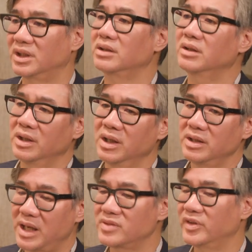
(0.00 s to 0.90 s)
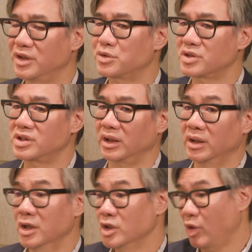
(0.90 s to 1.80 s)
Right. That's very interesting.
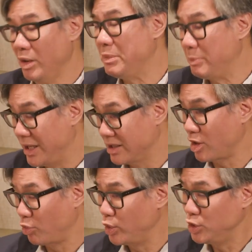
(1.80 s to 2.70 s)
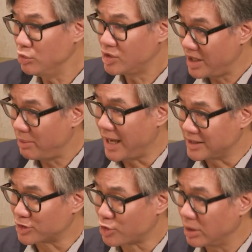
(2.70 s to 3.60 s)
So, because would you say, I mean,
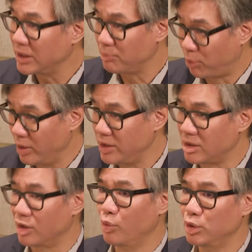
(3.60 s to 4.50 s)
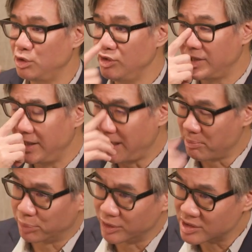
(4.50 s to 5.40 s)
as a starting point, though, would you say
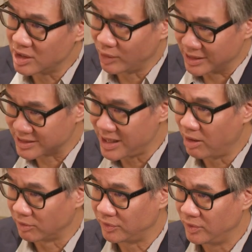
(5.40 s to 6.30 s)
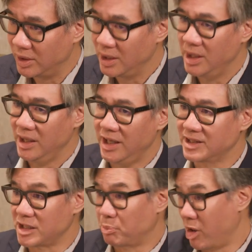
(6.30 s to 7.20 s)
that Brazil itself
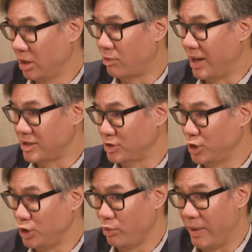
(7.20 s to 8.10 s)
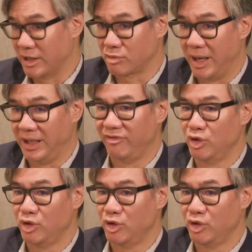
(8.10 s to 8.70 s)
is as polarized as the US, right?